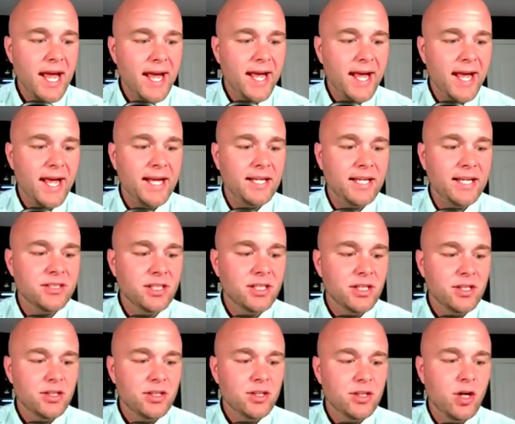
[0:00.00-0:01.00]
and,
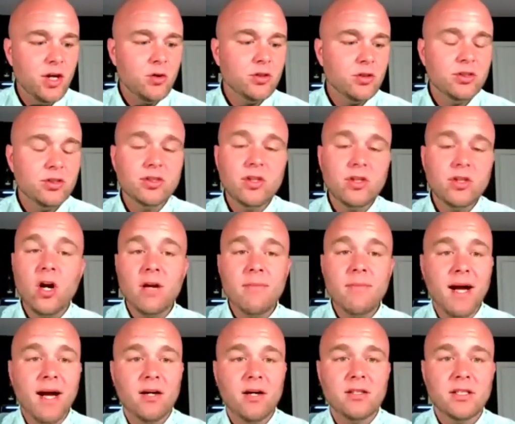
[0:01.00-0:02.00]
talk
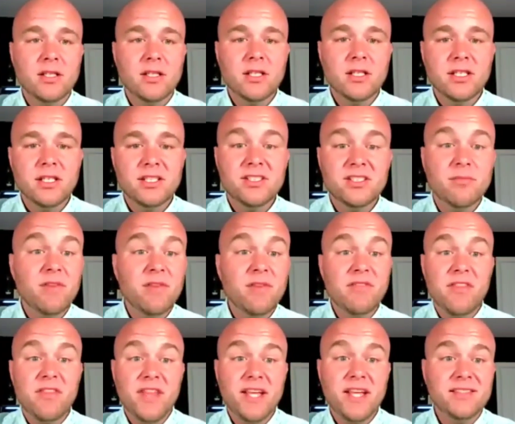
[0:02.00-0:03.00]
about some
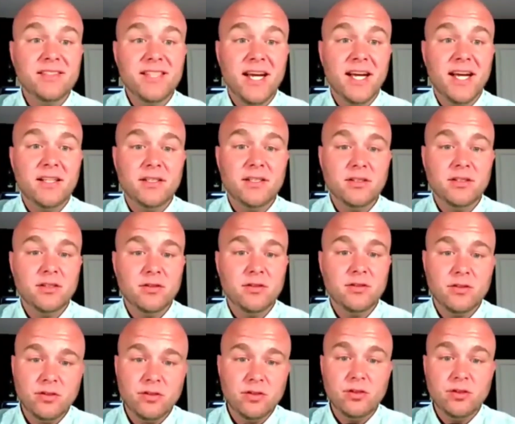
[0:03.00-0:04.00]
of the things that
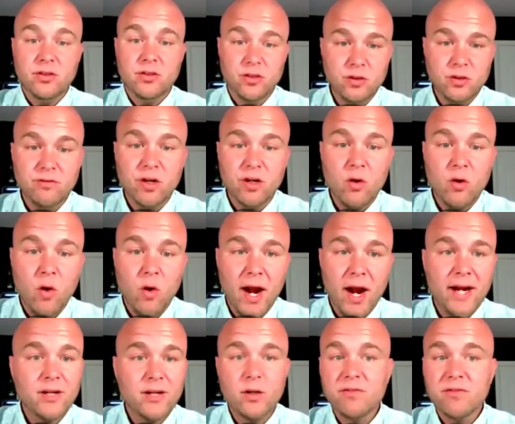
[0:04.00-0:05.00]
you've
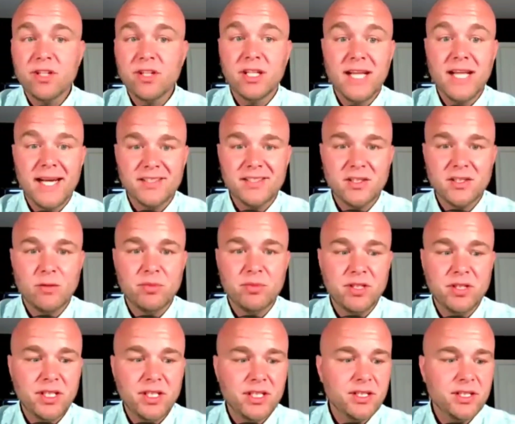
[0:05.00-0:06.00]
acquired over the last
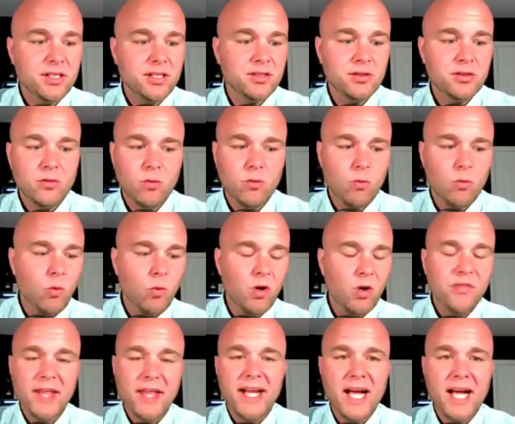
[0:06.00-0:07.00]
couple of years,
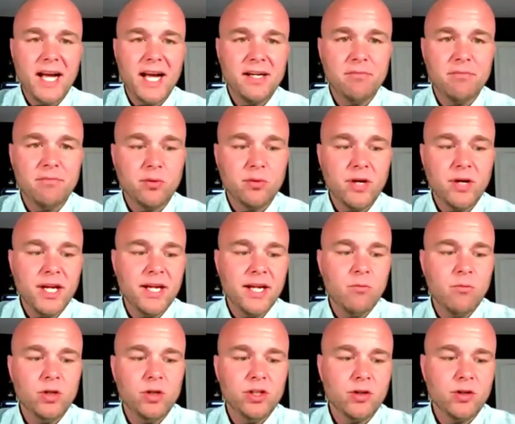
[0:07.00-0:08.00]
what they kind of
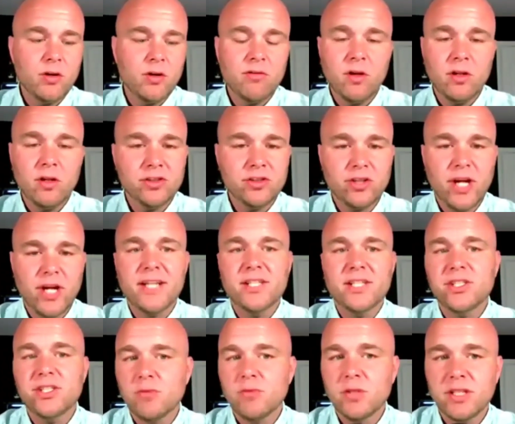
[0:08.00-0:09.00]
bring, and what your overall
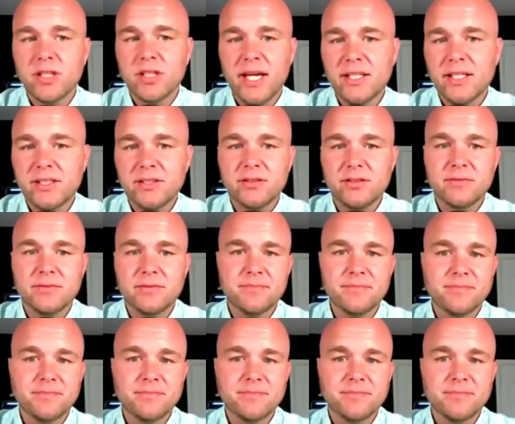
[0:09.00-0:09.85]
strategy with that is.